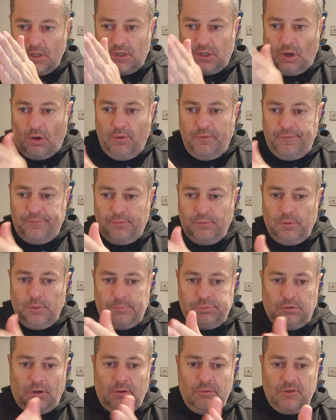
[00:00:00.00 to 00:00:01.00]
go through a
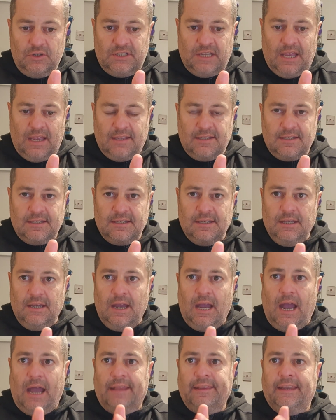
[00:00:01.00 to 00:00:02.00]
process
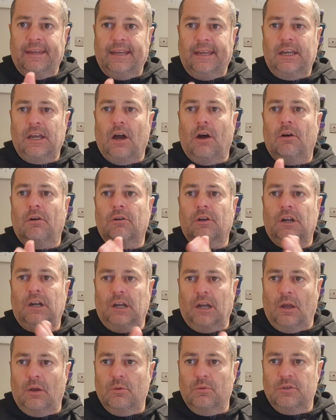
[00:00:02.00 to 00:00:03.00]
and then they can't
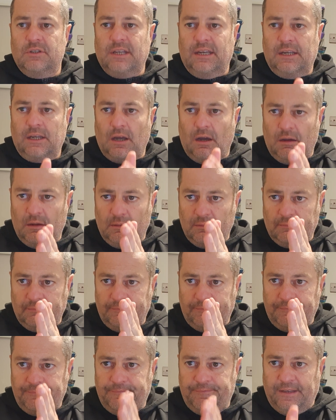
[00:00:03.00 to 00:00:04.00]
close, they can't
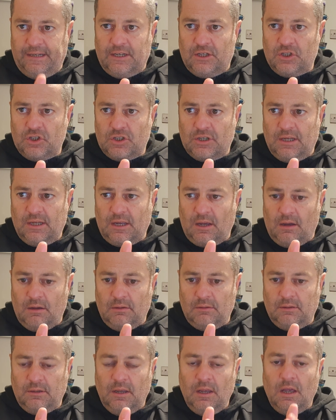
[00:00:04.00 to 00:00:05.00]
finish, they
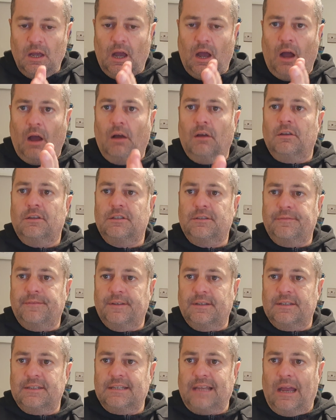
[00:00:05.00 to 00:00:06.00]
can't ask for
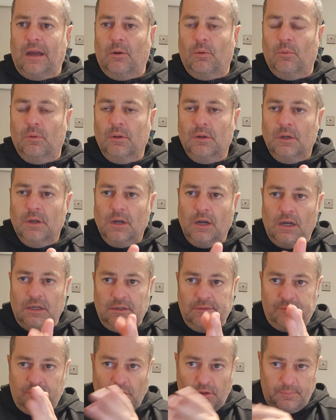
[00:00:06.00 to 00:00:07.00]
the sale. And
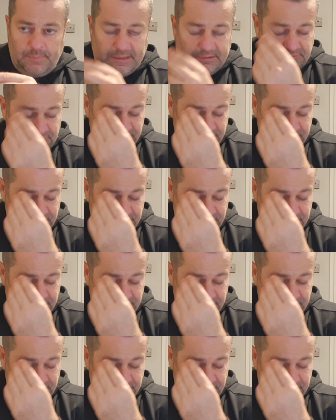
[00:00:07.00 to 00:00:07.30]
you've got to be